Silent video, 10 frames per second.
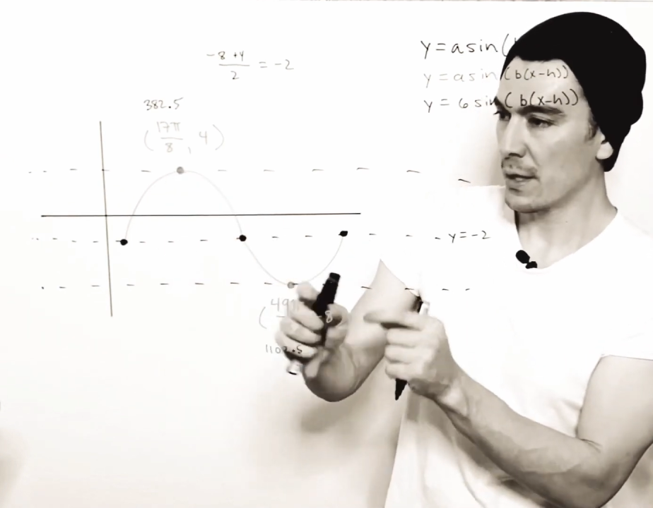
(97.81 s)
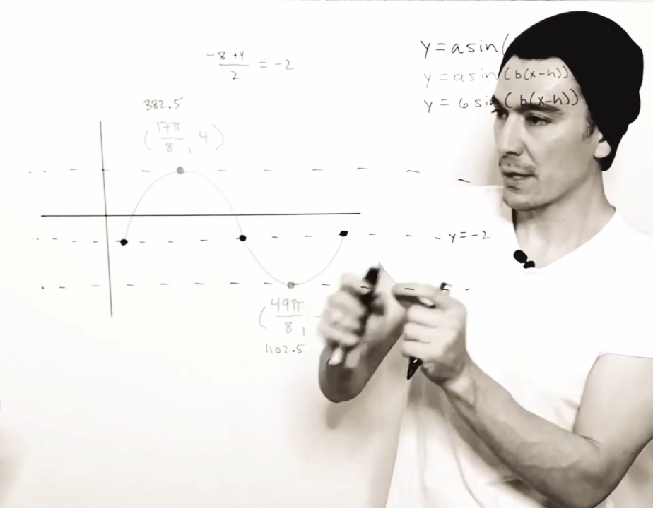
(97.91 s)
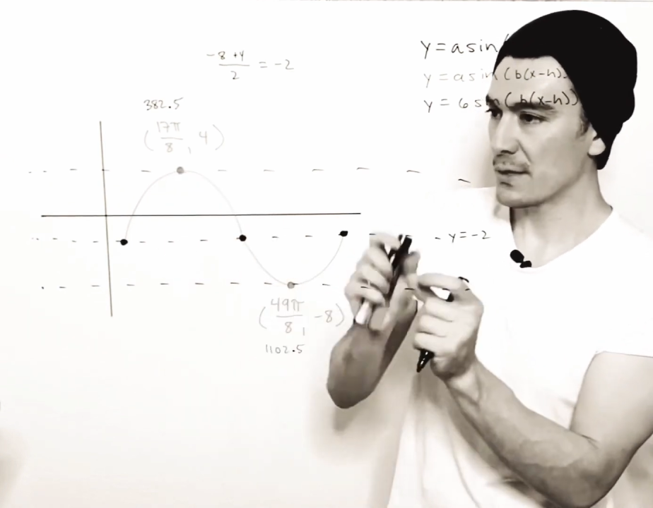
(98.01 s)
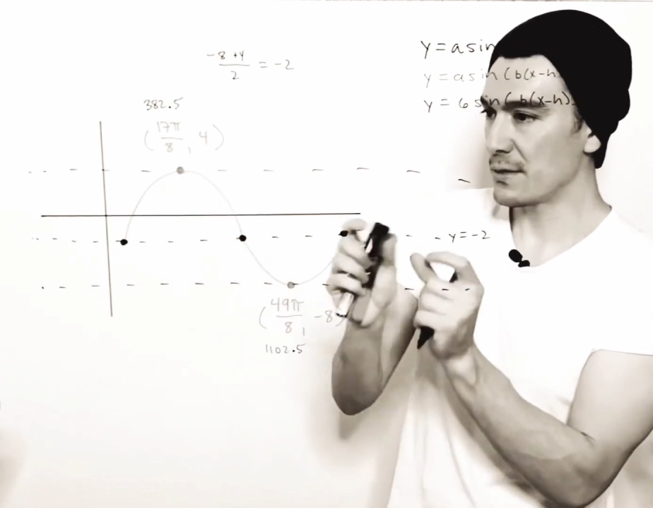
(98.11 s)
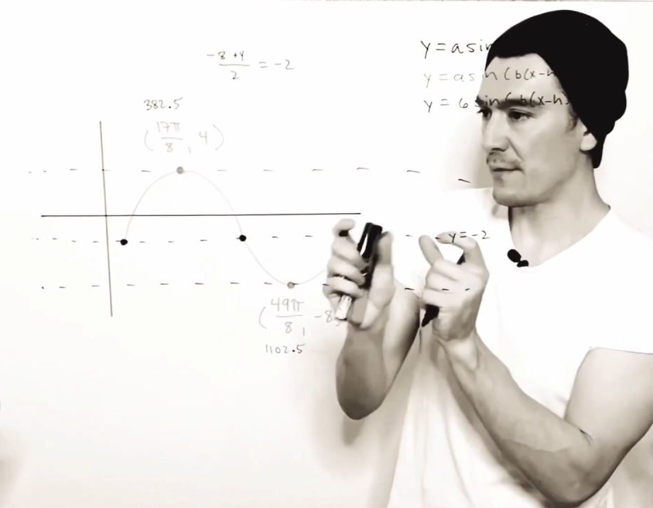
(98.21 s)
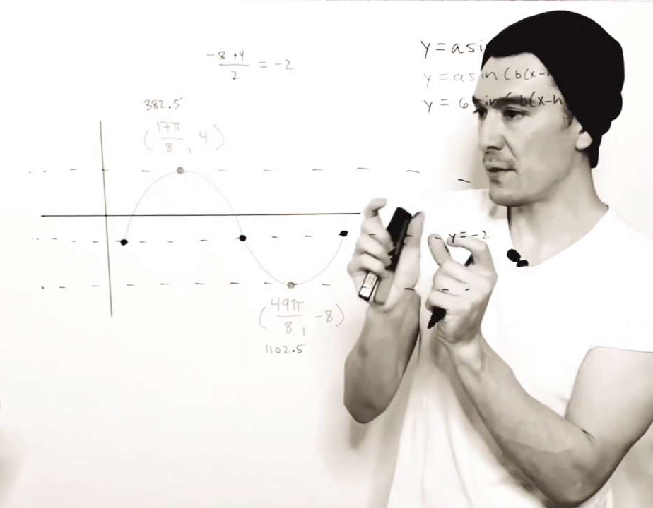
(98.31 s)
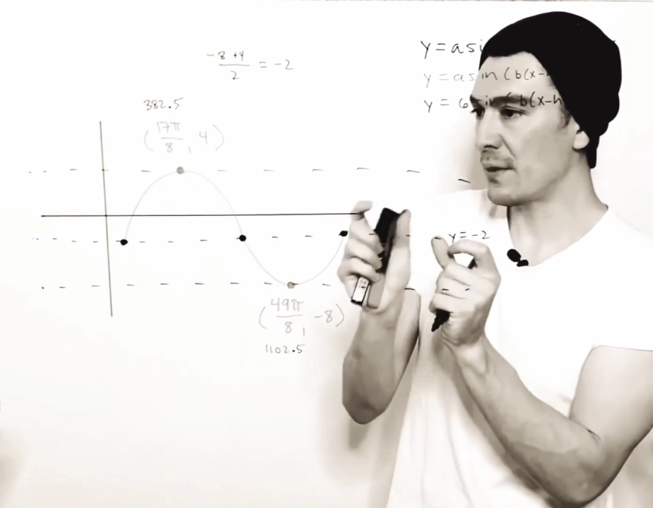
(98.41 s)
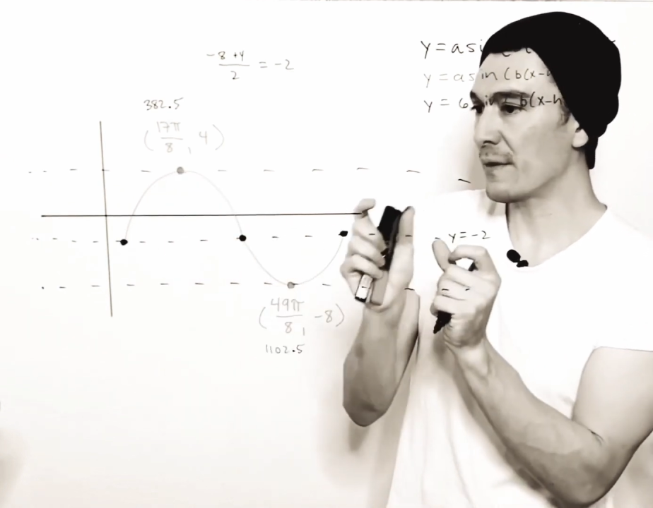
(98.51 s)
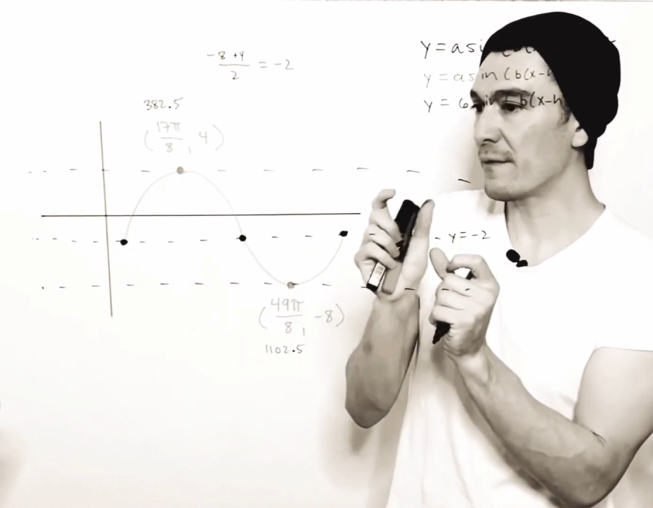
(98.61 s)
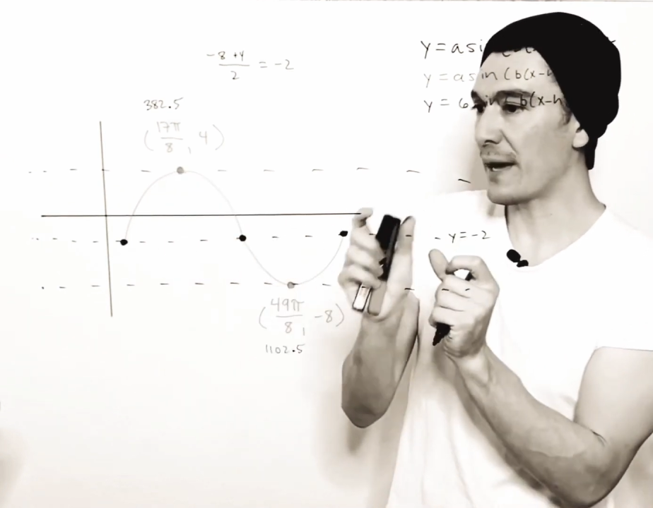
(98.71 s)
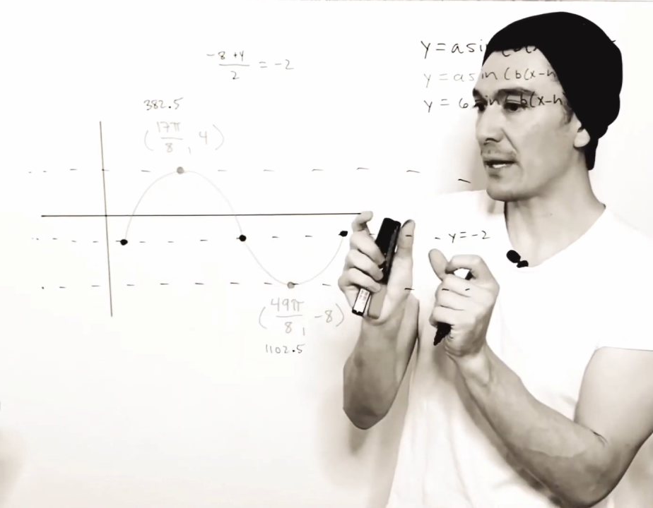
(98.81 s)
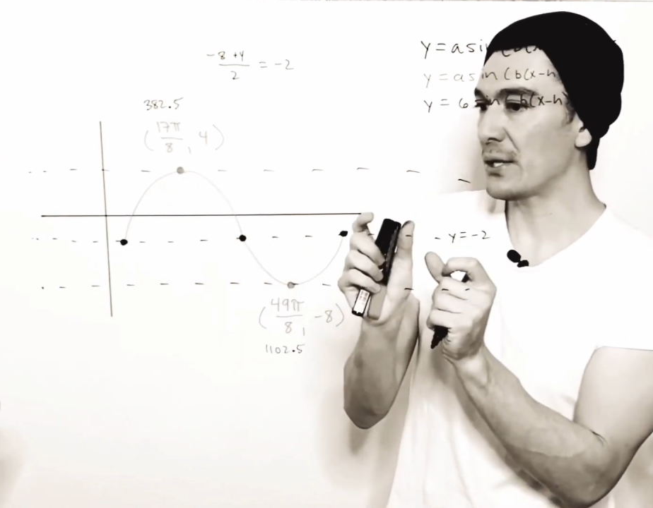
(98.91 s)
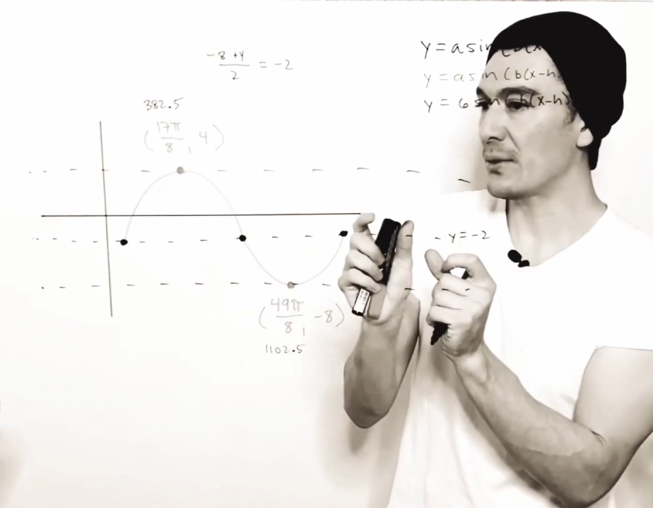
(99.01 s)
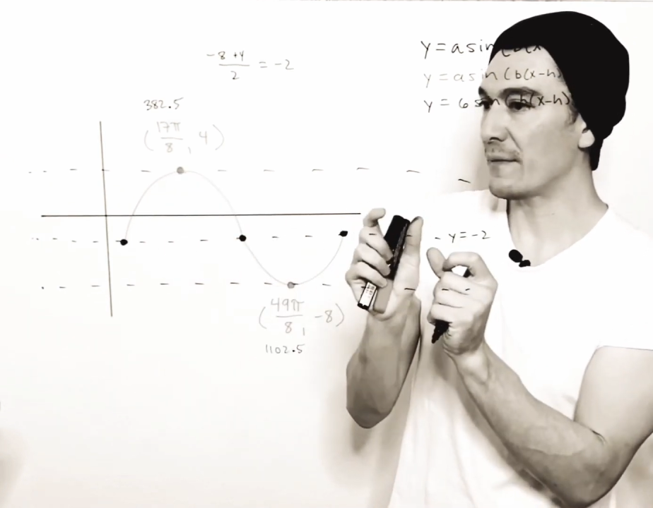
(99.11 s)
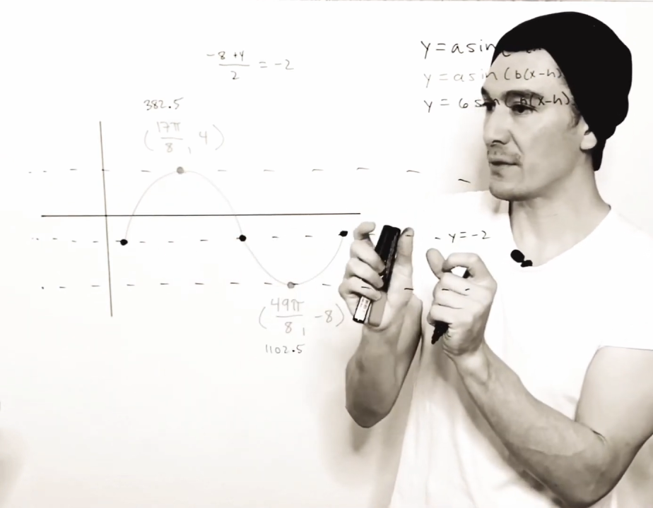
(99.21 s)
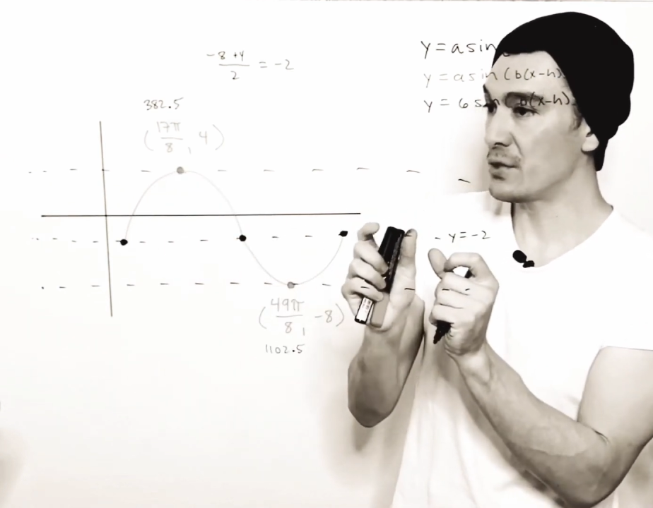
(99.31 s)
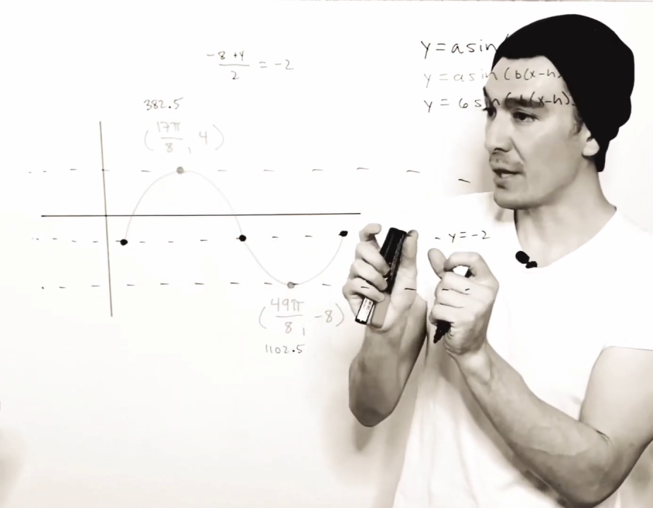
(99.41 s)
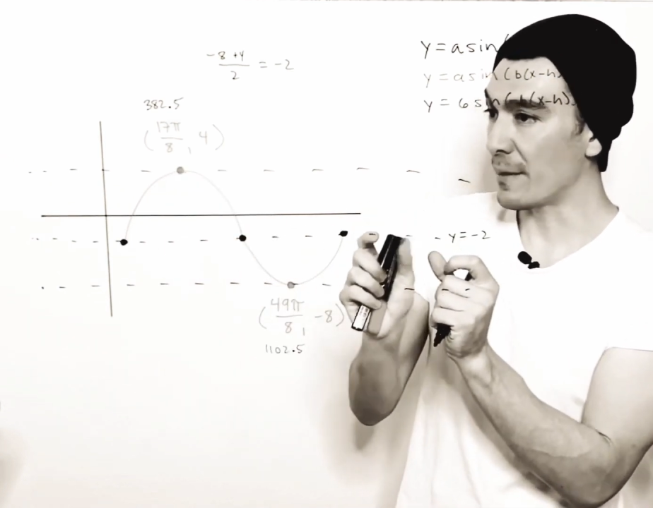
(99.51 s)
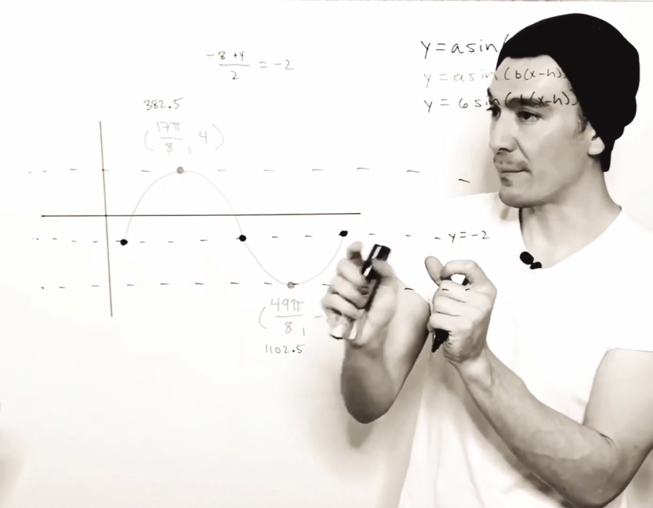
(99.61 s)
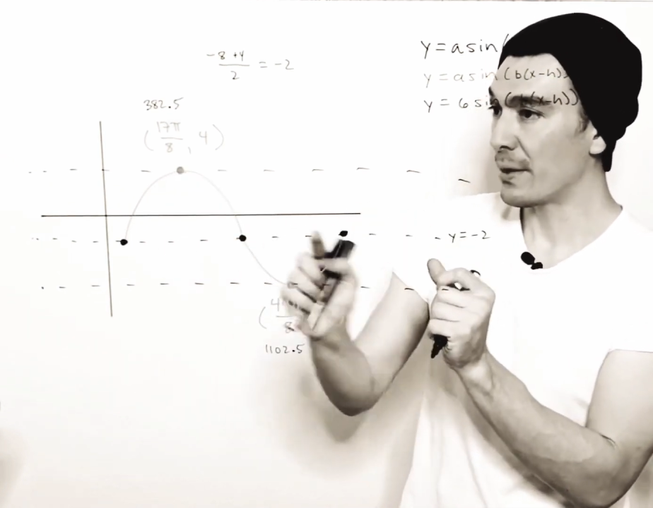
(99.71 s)
Because if you know the value of a
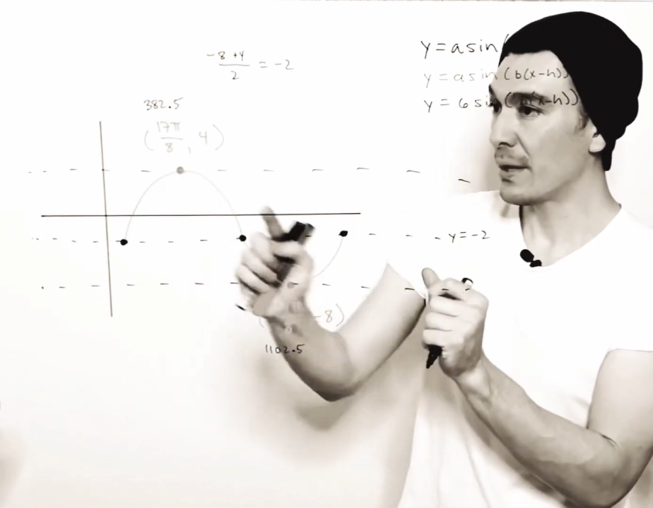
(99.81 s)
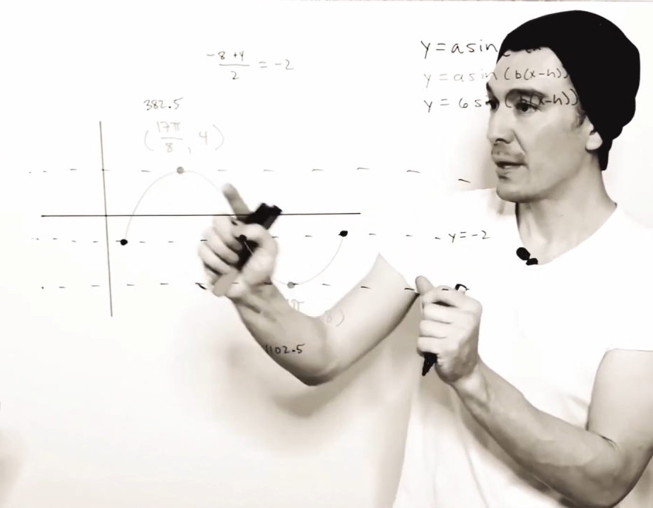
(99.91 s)
jump,